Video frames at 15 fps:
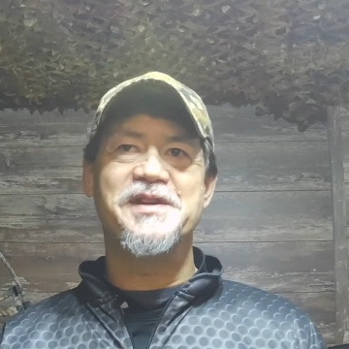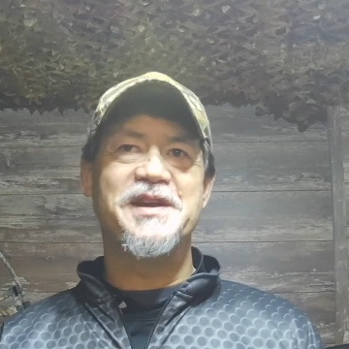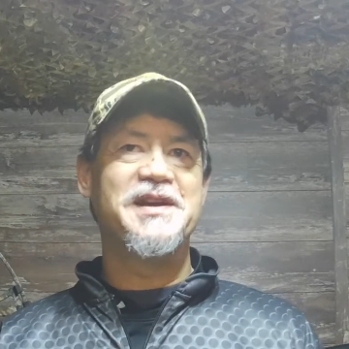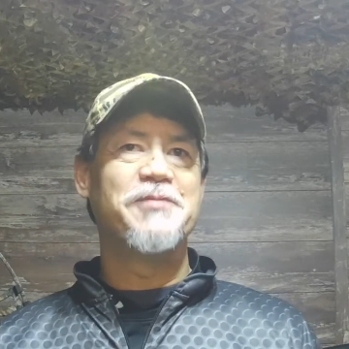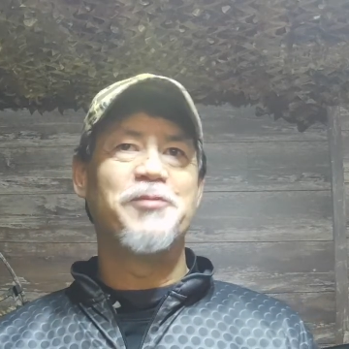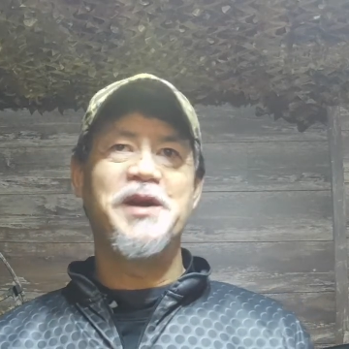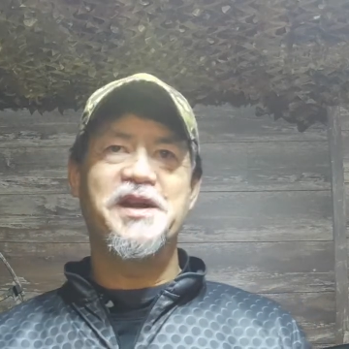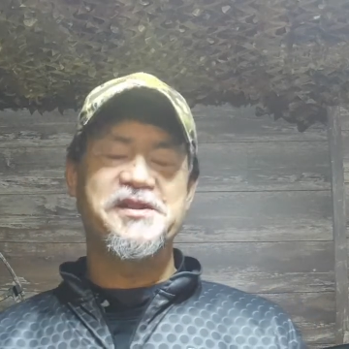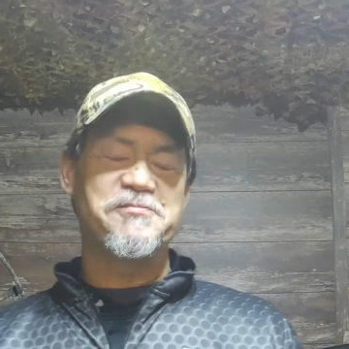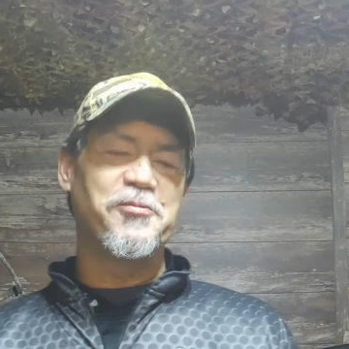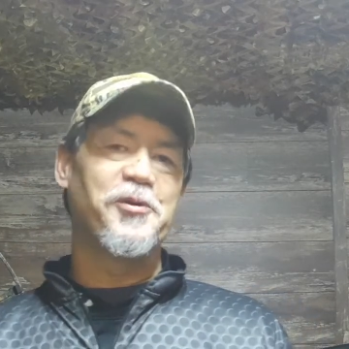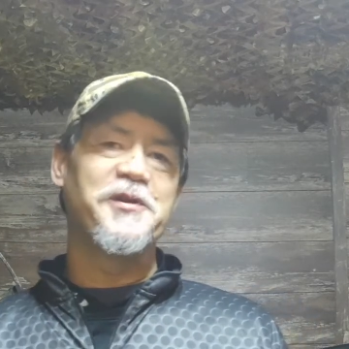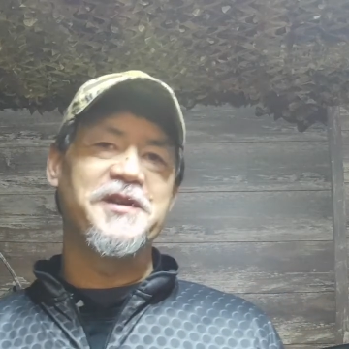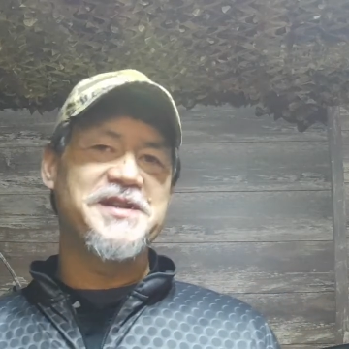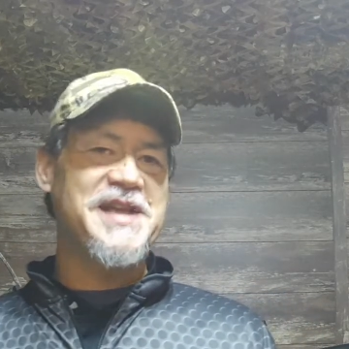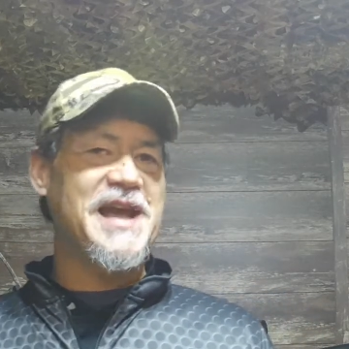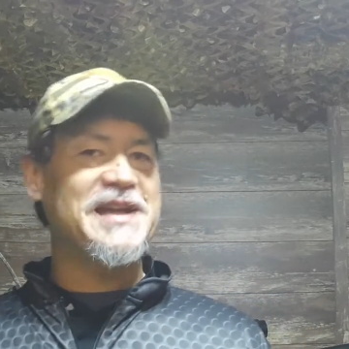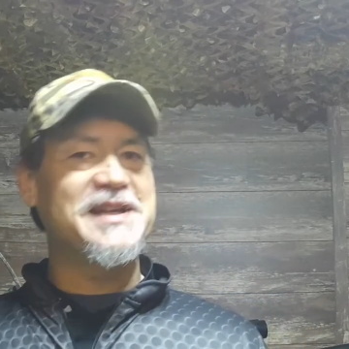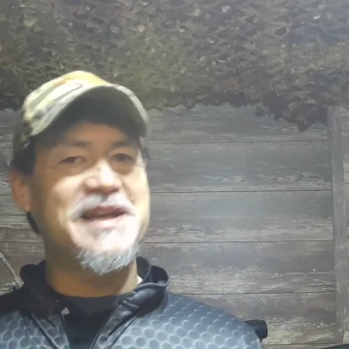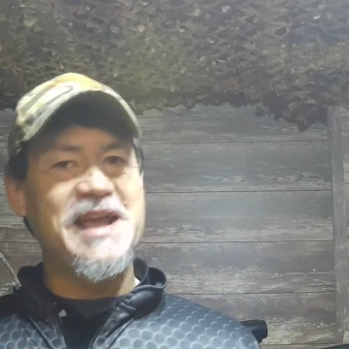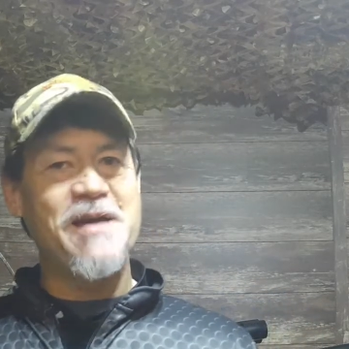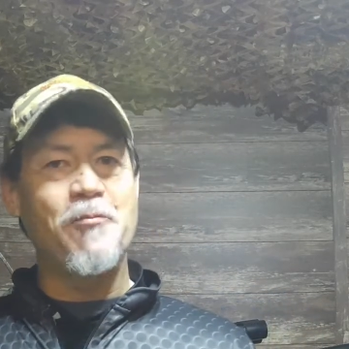and we explored the
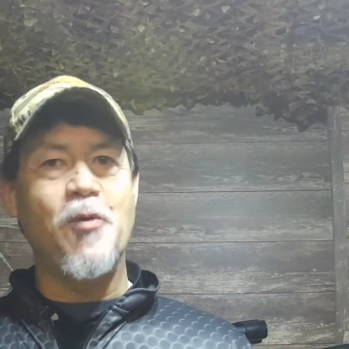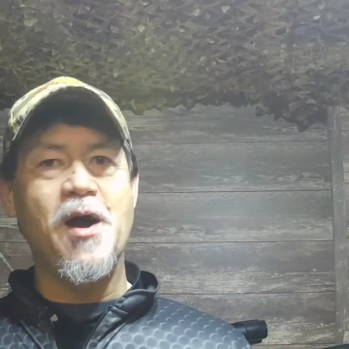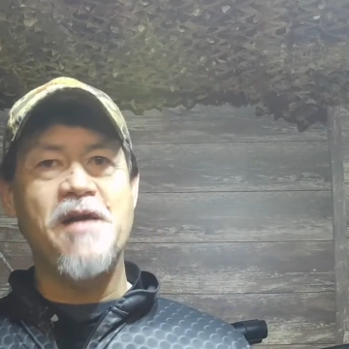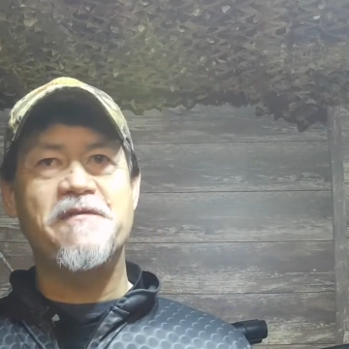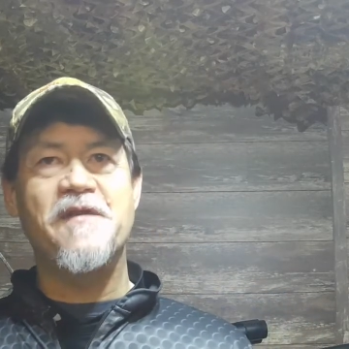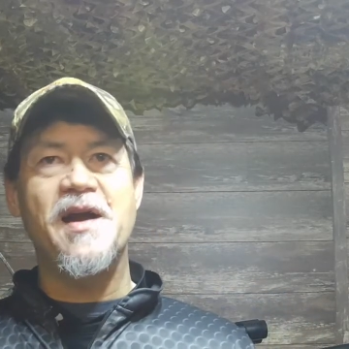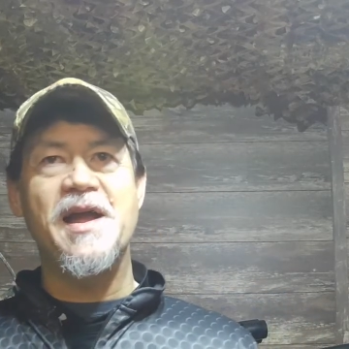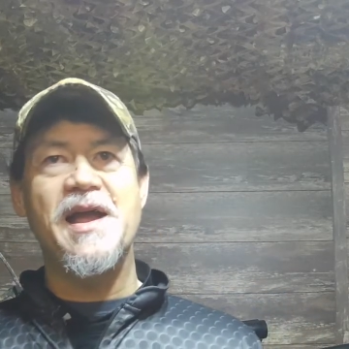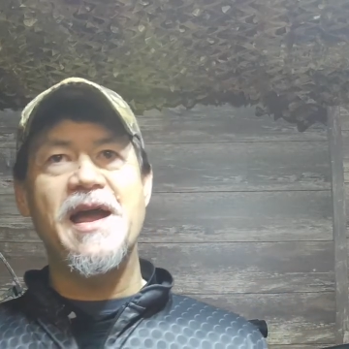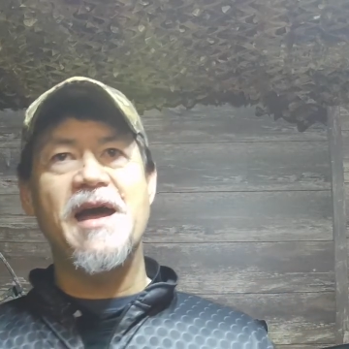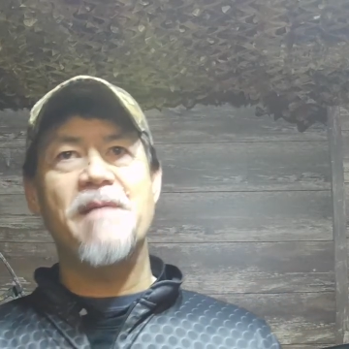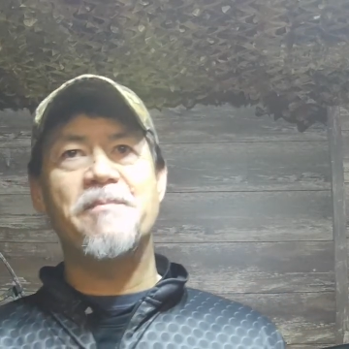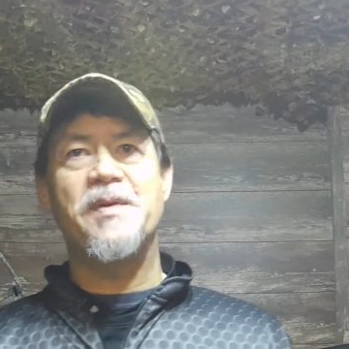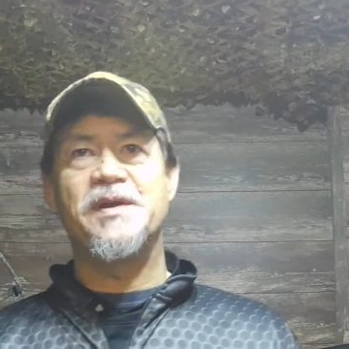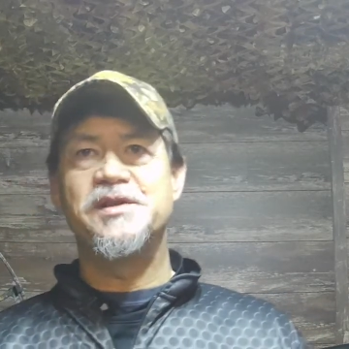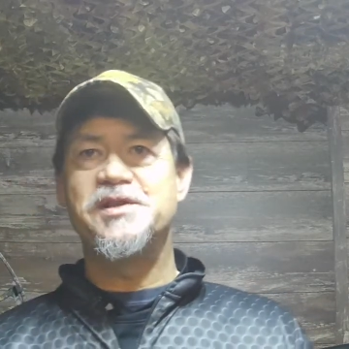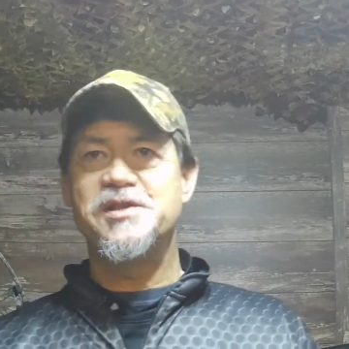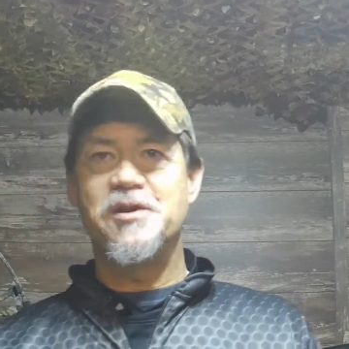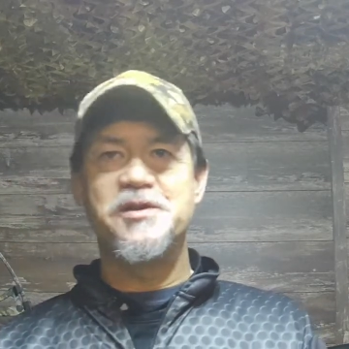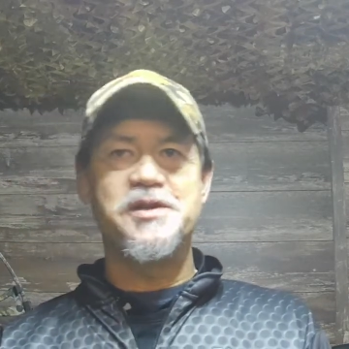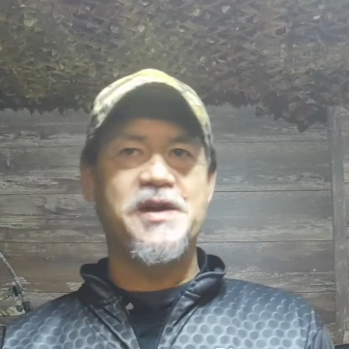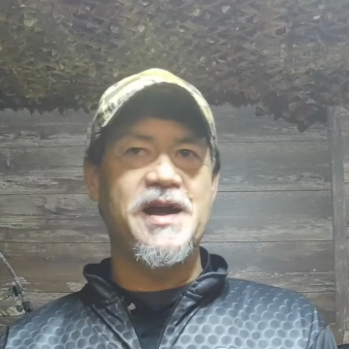Tactacam Wi-Fi app and
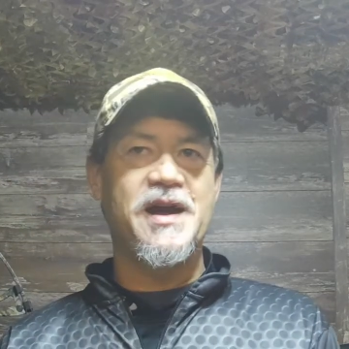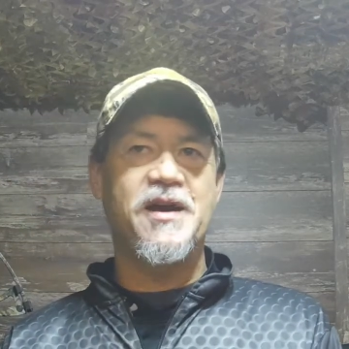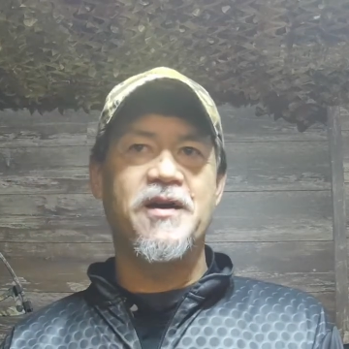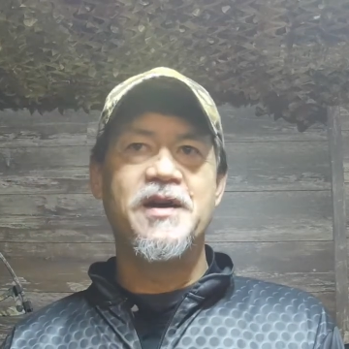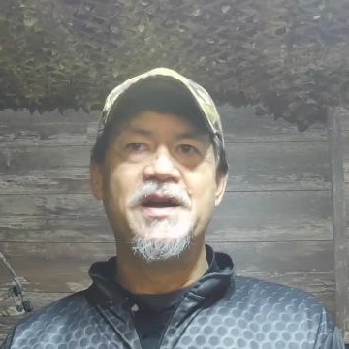showed you how